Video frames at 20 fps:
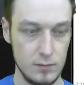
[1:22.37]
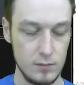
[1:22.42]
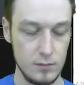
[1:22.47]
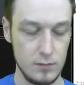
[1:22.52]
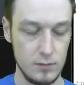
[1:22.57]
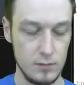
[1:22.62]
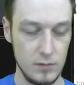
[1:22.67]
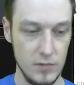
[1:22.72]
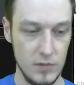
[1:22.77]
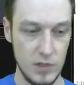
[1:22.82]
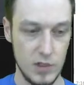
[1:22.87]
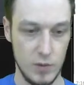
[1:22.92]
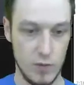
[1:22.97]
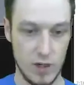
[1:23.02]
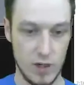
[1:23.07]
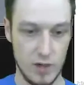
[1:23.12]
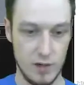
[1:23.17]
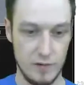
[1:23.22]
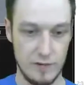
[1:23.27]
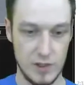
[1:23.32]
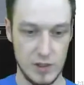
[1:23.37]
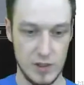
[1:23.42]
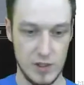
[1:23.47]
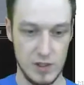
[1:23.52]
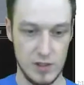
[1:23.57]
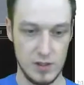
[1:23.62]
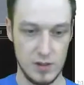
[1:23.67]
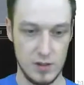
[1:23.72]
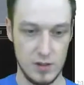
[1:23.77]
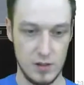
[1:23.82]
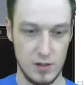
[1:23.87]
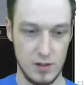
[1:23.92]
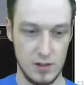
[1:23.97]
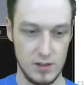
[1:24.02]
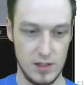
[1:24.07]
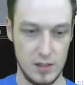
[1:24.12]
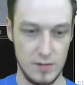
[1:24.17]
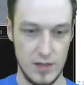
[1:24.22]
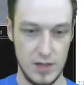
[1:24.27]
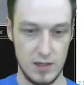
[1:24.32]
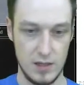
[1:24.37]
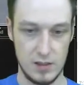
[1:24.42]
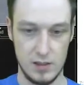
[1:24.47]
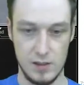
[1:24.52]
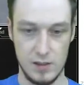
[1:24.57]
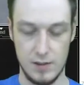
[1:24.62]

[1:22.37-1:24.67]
to fetch this turn instead of next.